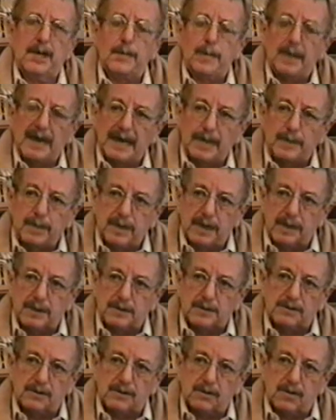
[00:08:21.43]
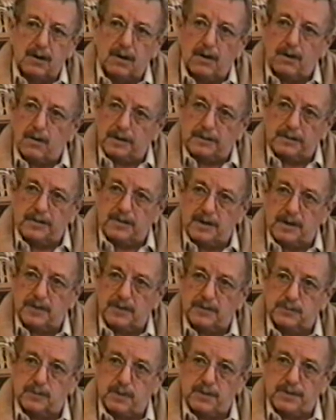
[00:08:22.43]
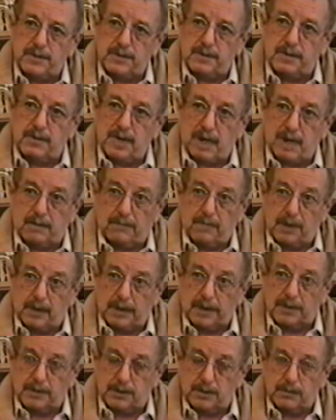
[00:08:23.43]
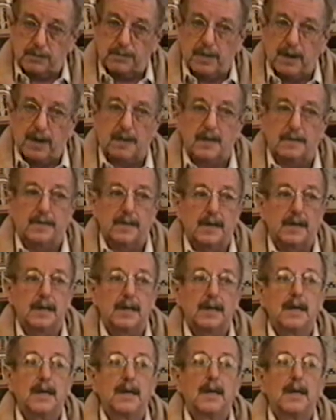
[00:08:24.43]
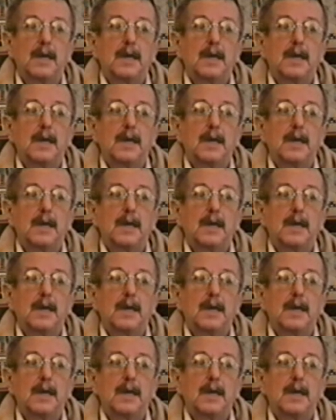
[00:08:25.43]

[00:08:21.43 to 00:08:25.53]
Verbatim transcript: committee begins to grow, and theater is one thing you can't really do by committee.